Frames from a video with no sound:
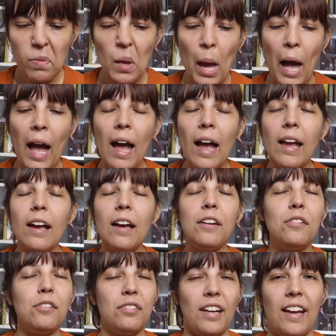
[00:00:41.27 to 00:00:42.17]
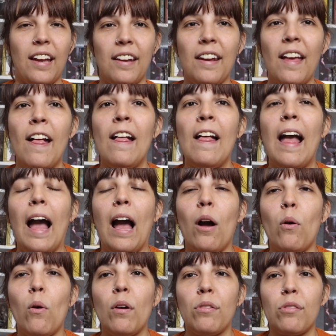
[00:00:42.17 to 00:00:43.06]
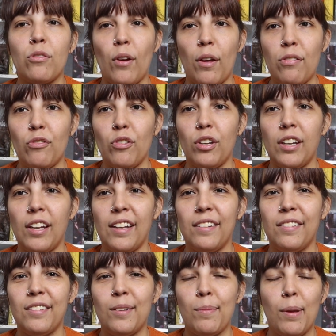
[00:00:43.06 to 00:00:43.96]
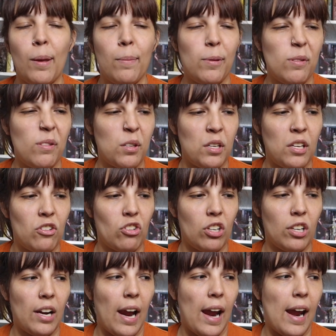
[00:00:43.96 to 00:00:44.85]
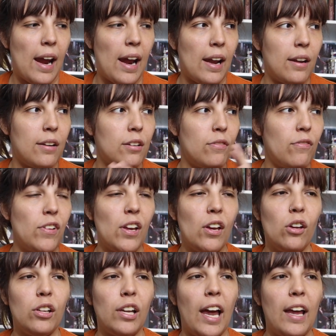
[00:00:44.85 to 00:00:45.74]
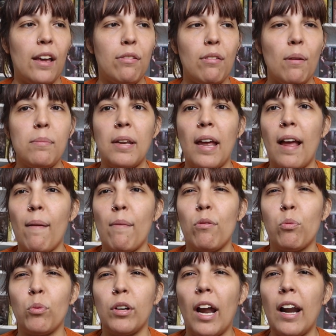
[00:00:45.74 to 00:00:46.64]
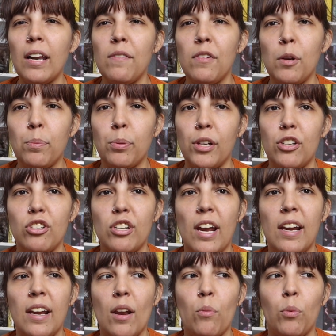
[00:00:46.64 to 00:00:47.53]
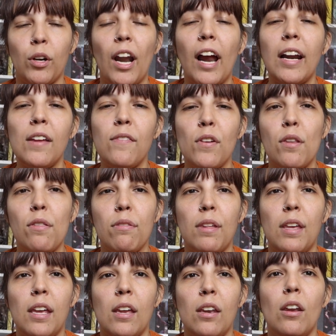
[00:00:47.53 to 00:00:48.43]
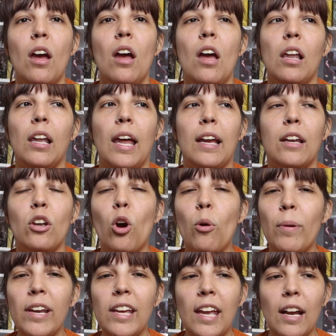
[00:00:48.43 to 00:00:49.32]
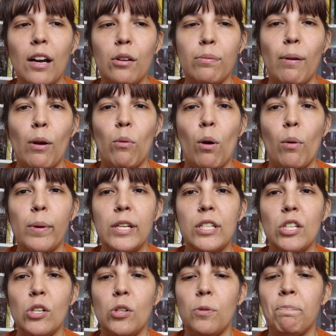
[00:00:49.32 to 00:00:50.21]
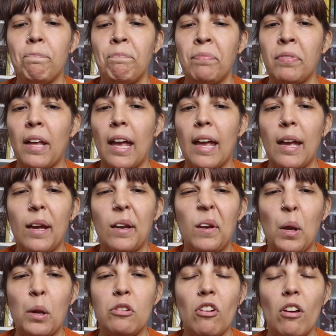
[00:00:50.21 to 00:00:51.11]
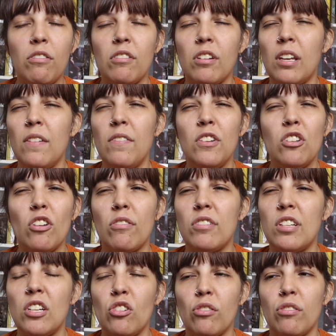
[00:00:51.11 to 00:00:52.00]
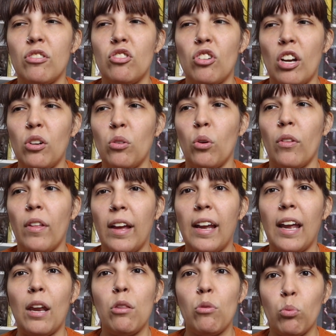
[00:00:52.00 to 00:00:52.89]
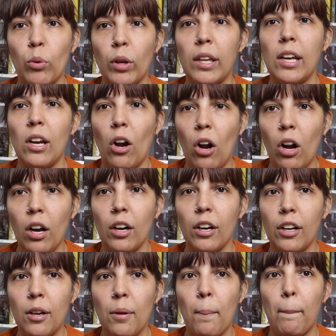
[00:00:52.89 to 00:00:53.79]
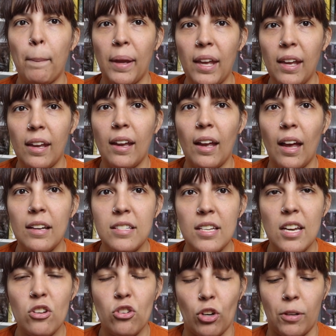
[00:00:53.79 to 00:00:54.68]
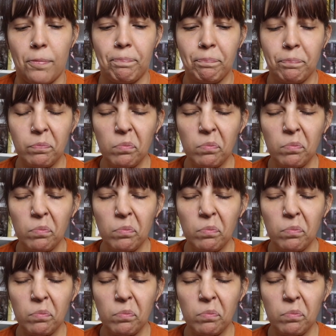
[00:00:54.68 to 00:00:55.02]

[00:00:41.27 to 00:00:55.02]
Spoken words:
I understand how stressful it is to be a music teacher and to feel like sometimes we're not even appreciated, we're not even seen, nobody cares about what we do, and even just teachers in general, it's really hard being a teacher.